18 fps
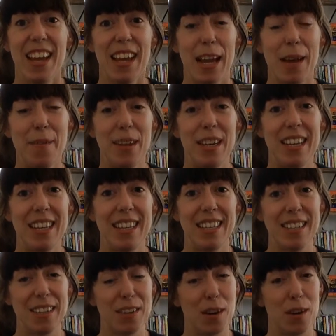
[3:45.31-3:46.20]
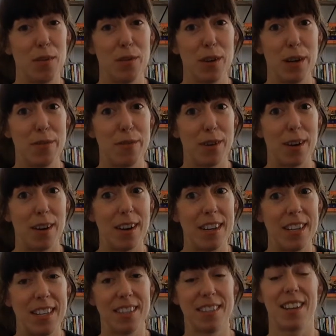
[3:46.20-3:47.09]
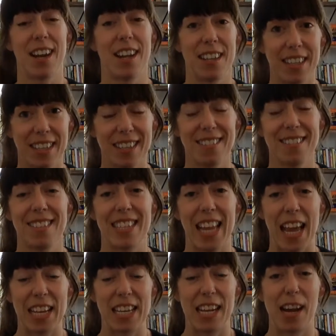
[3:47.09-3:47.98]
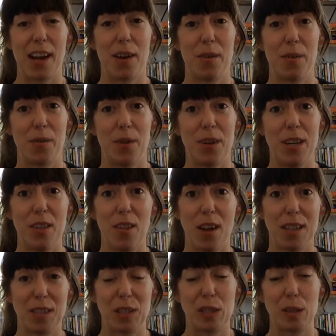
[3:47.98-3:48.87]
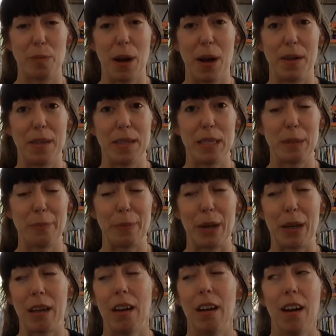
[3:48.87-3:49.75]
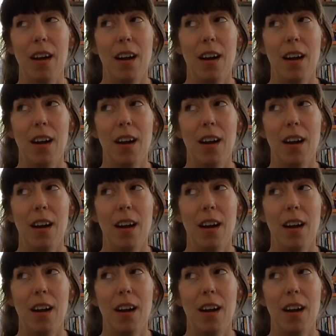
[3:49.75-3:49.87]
I mean, he didn't go very far and he kind of sat down when he lost his balance, but